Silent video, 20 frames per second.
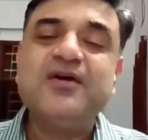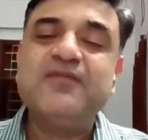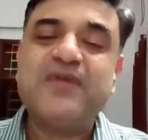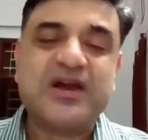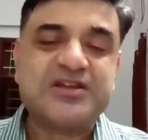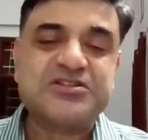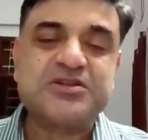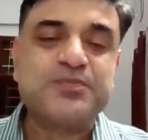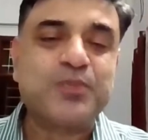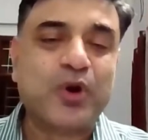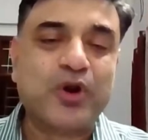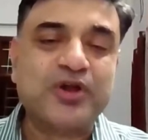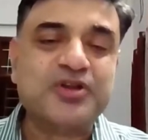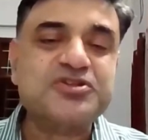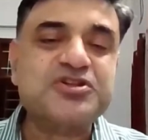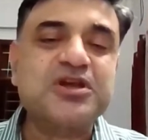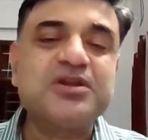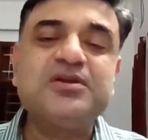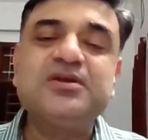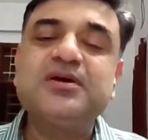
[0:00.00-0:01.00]
vaccine
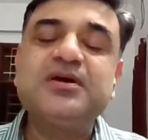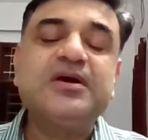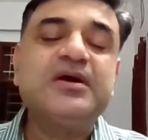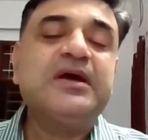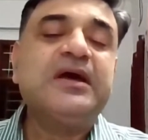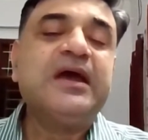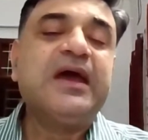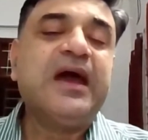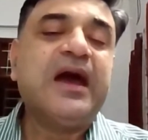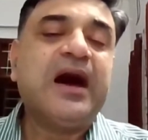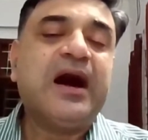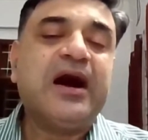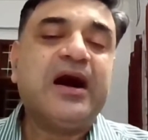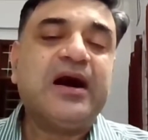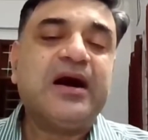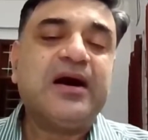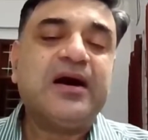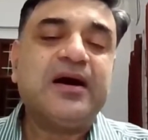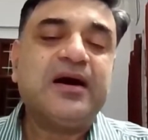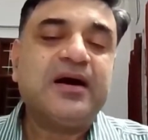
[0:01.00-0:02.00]
production.
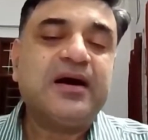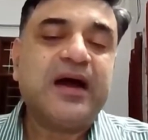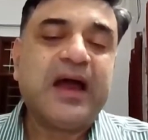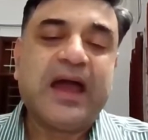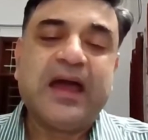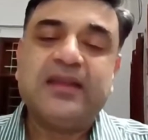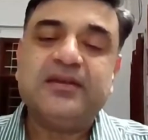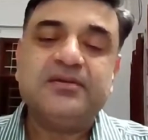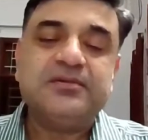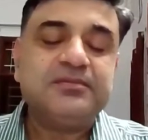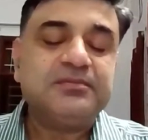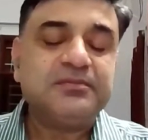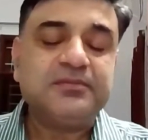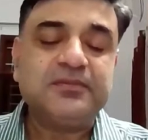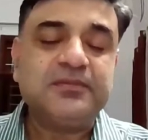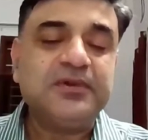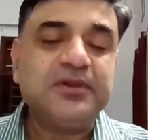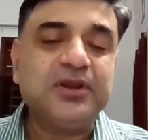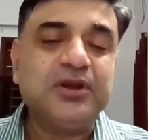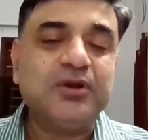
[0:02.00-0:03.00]
And
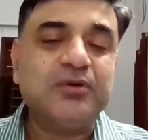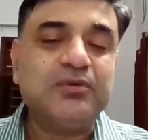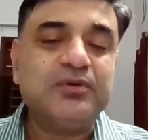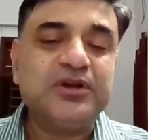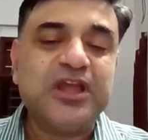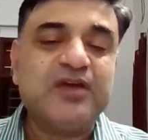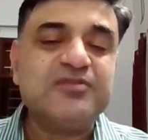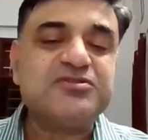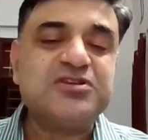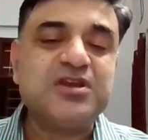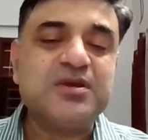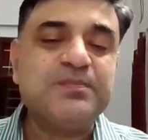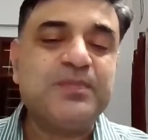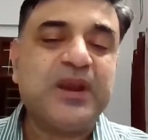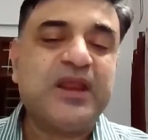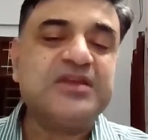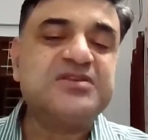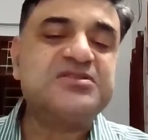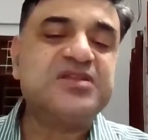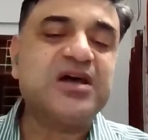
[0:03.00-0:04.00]
you know, DFC
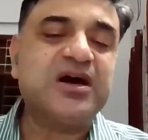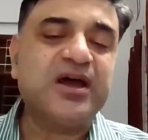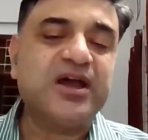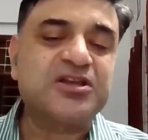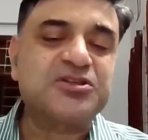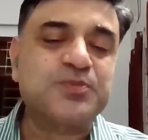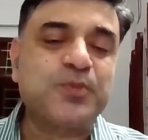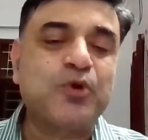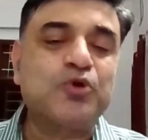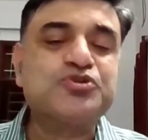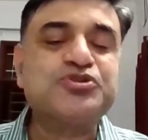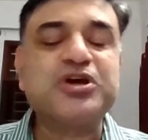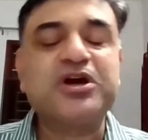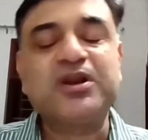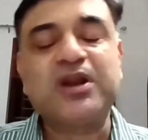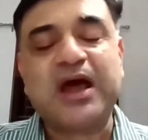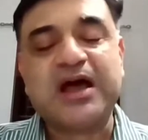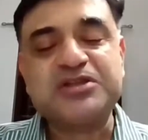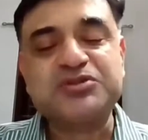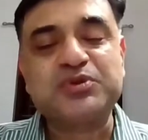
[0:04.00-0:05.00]
brings the
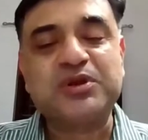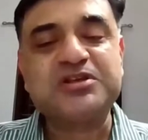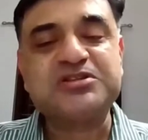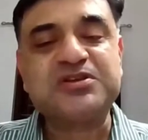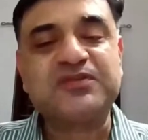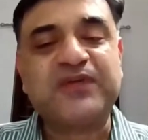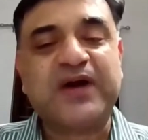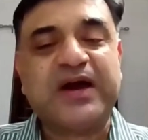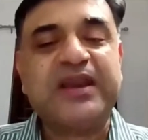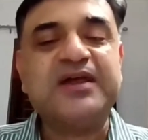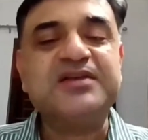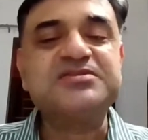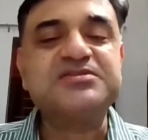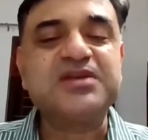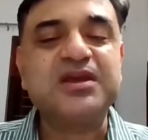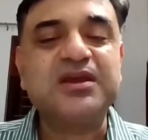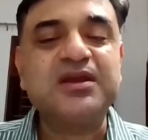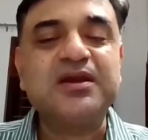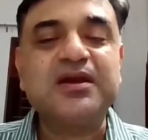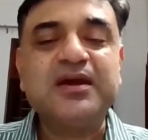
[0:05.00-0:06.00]
exposure as well as the
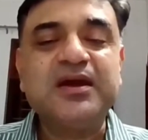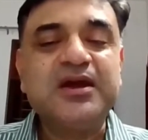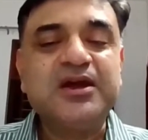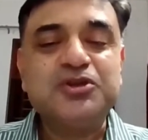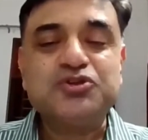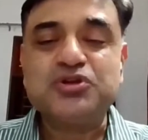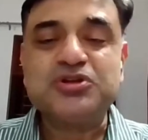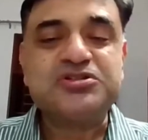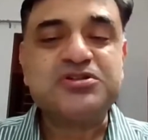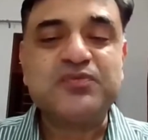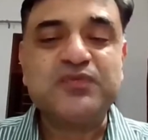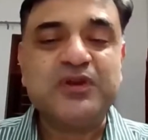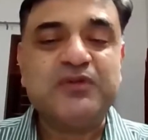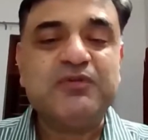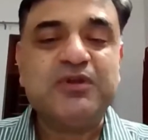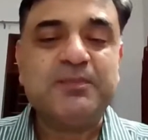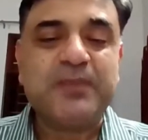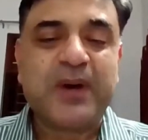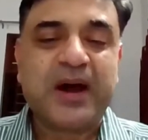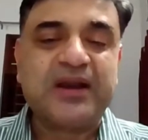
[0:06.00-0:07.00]
financing. So it's a
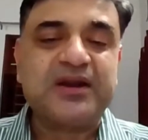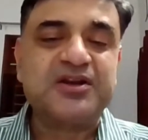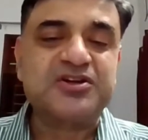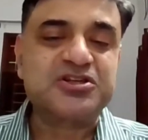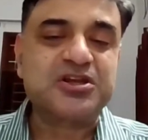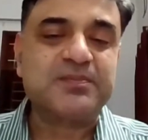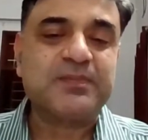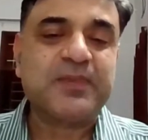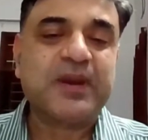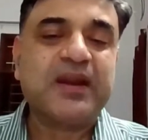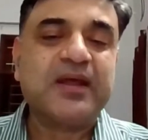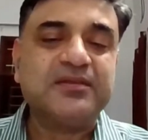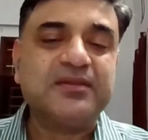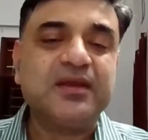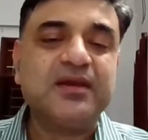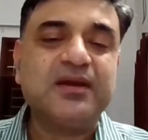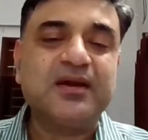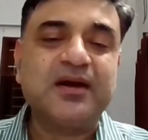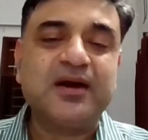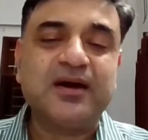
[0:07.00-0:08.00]
win-win partnership. And I
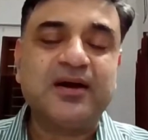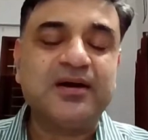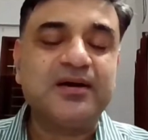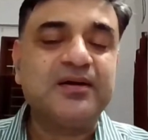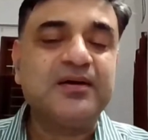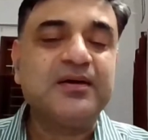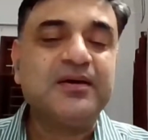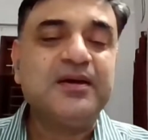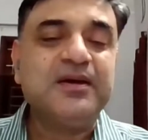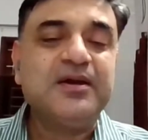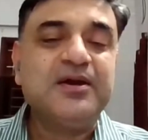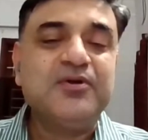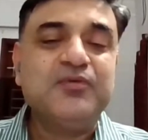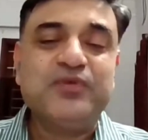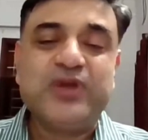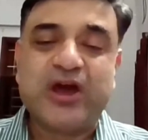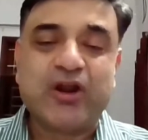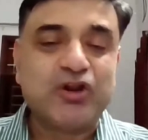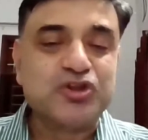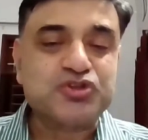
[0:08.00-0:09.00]
think
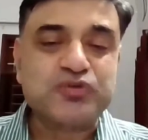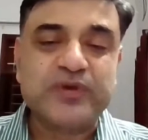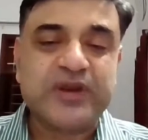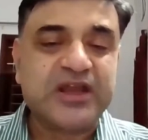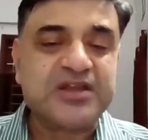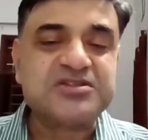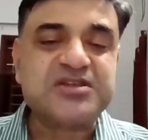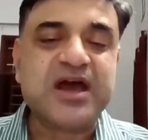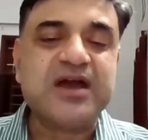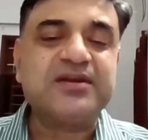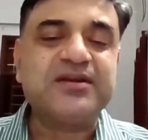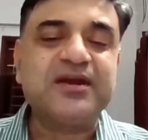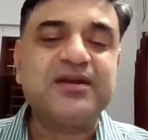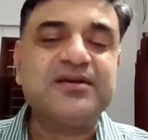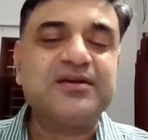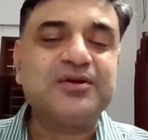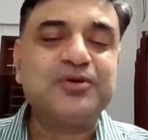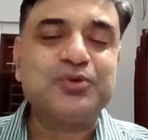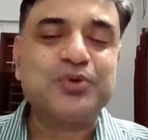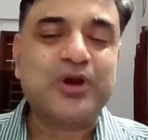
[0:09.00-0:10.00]
we are also very
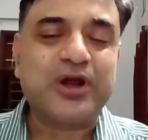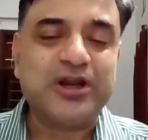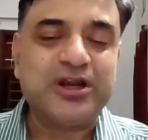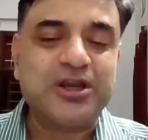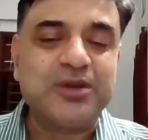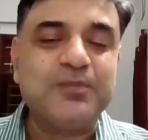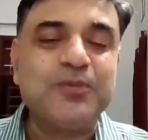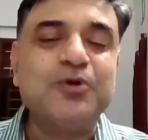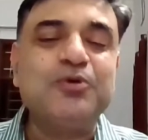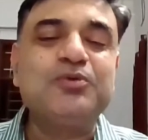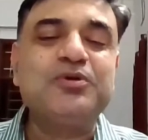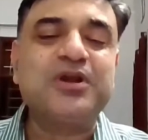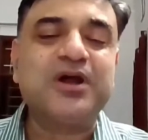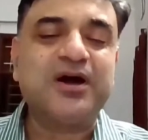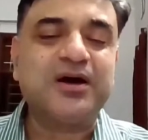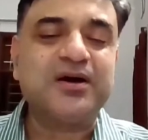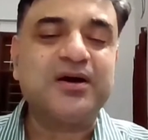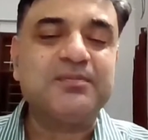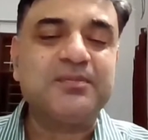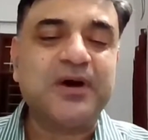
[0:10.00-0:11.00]
excited to contribute
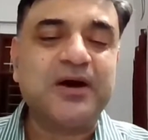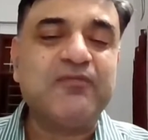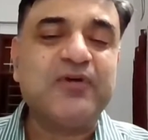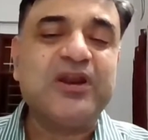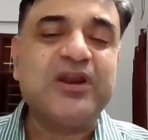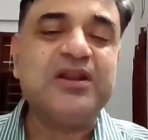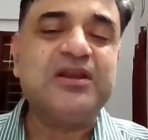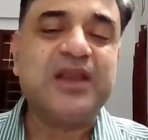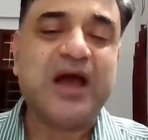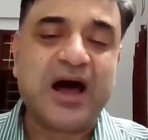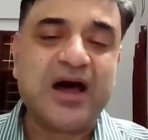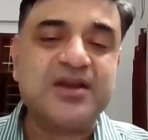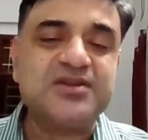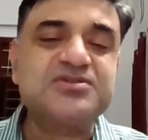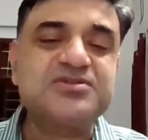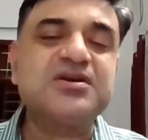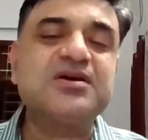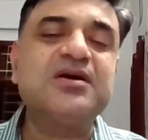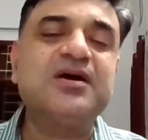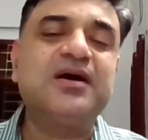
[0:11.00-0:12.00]
a very
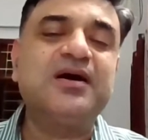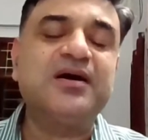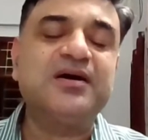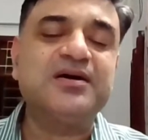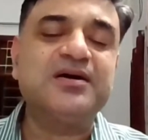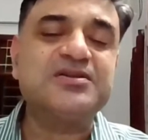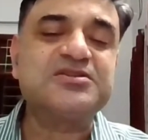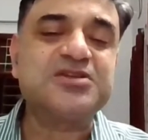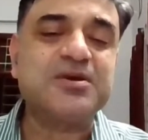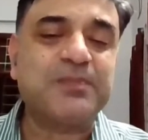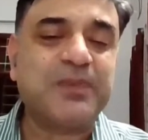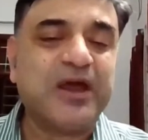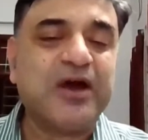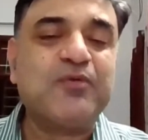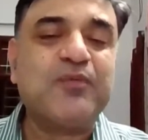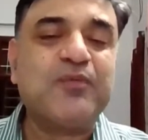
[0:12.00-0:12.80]
large supply